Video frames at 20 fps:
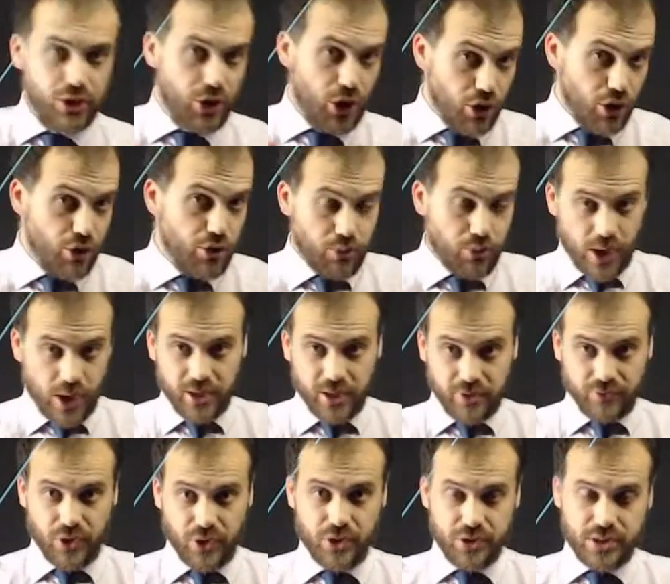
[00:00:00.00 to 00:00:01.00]
know one
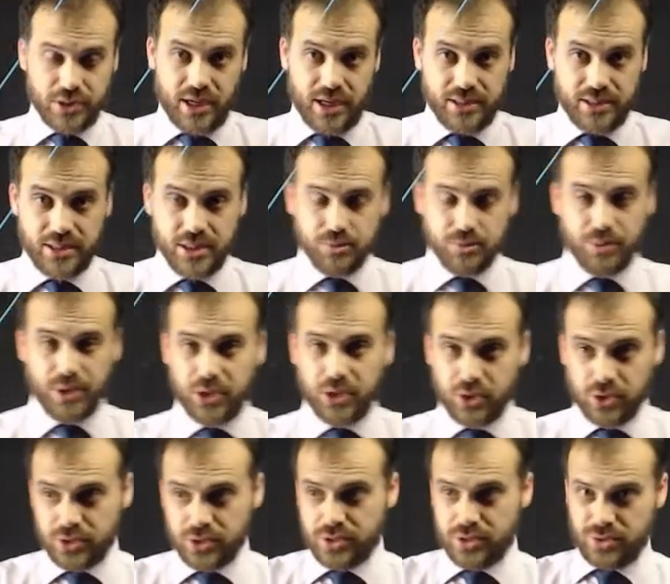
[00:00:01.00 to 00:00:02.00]
of those answers
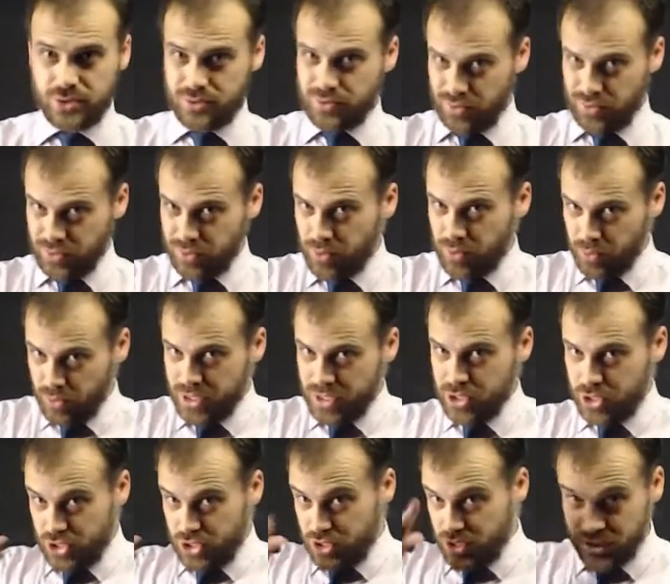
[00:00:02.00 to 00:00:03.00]
because we
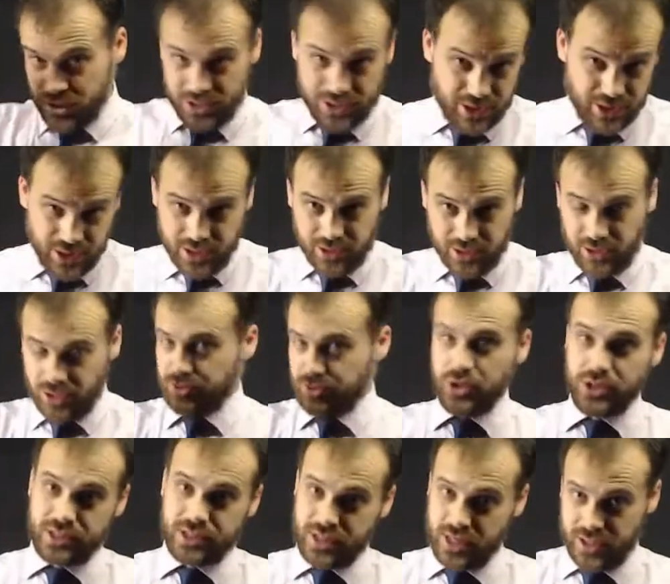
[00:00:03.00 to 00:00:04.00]
just did it like
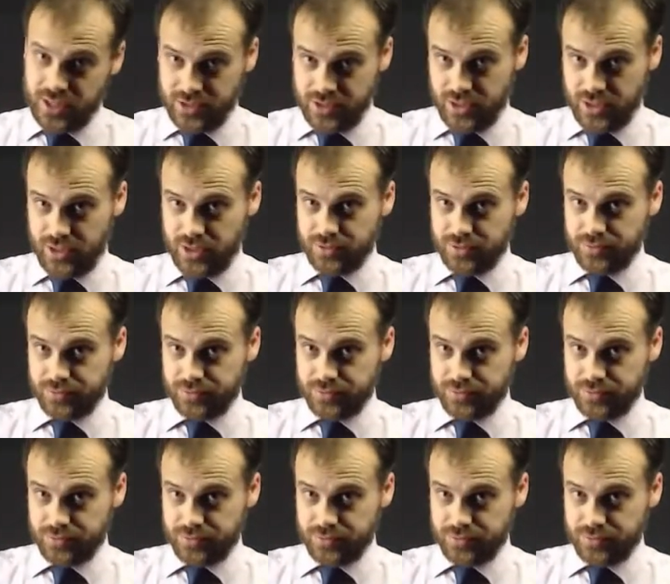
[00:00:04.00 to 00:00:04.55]
thirty seconds ago.